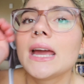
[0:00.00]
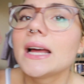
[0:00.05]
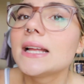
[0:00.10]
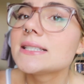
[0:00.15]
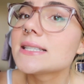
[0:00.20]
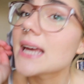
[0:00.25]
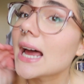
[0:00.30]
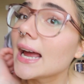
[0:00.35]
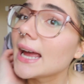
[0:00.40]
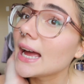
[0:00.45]

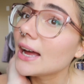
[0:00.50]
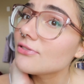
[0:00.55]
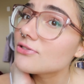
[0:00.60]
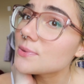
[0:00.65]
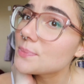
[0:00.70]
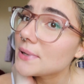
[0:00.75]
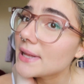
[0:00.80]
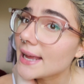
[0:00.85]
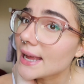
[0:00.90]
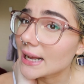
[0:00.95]
And I have
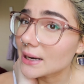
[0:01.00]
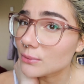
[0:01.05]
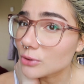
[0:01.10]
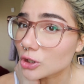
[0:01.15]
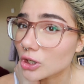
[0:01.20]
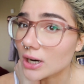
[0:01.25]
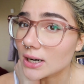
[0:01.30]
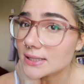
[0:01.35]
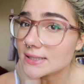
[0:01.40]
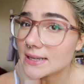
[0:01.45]
to play Animal
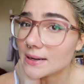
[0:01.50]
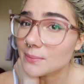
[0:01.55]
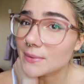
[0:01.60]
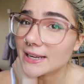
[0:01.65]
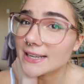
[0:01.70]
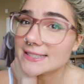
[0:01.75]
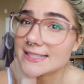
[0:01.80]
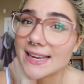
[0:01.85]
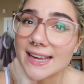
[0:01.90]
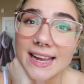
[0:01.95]
Crossing
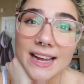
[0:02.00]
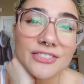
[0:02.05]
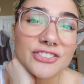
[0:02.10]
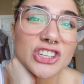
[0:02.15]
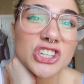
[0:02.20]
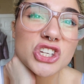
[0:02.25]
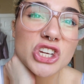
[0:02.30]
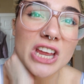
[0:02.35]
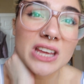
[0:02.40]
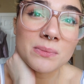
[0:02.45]
because I have
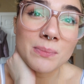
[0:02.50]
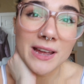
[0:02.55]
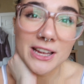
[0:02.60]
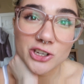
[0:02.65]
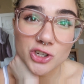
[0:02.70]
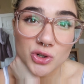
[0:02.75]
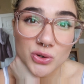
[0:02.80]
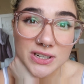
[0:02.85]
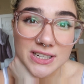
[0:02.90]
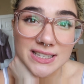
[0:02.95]
to shake my
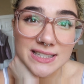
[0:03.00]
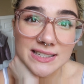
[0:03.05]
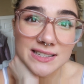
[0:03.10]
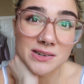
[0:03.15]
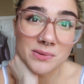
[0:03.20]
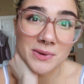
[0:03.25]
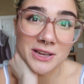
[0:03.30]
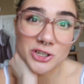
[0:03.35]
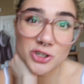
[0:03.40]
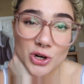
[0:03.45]
trees
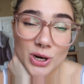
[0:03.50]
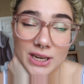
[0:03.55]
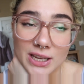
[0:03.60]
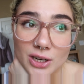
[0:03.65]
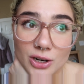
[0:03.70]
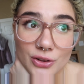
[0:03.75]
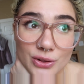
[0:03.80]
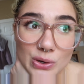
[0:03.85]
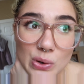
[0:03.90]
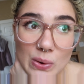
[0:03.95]
to make sure I
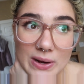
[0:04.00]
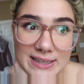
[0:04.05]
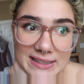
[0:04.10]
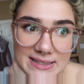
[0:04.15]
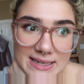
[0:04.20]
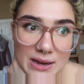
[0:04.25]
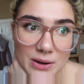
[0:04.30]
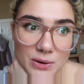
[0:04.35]
get all the coins